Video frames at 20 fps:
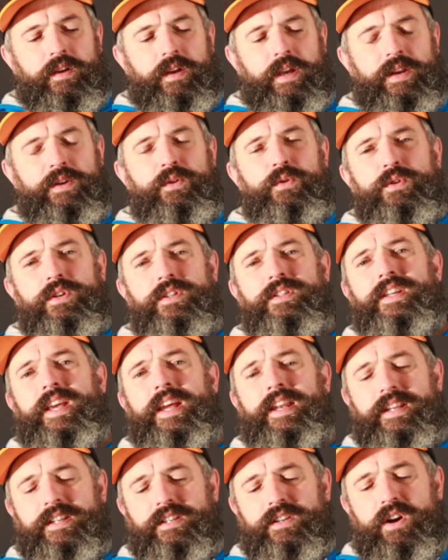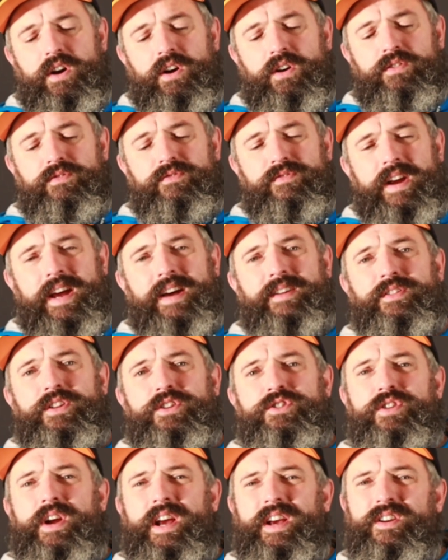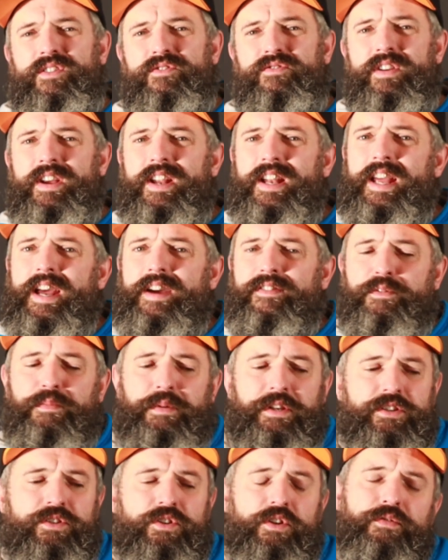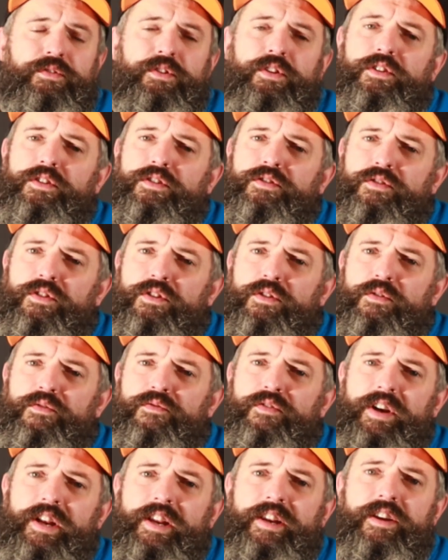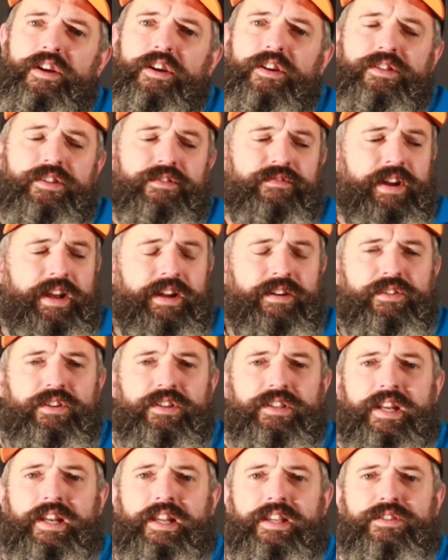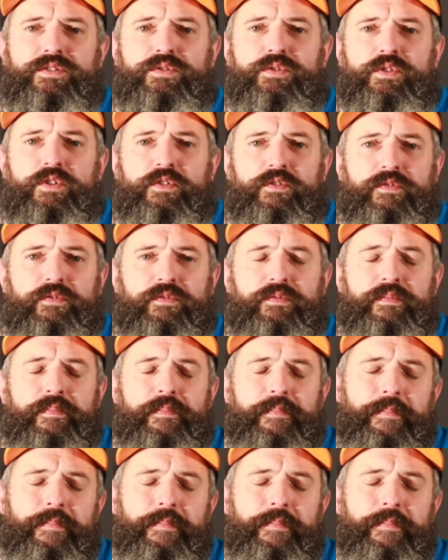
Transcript: In order to get this car round the track, I really have to be soft on the throttle and really nurse it round, because any sort of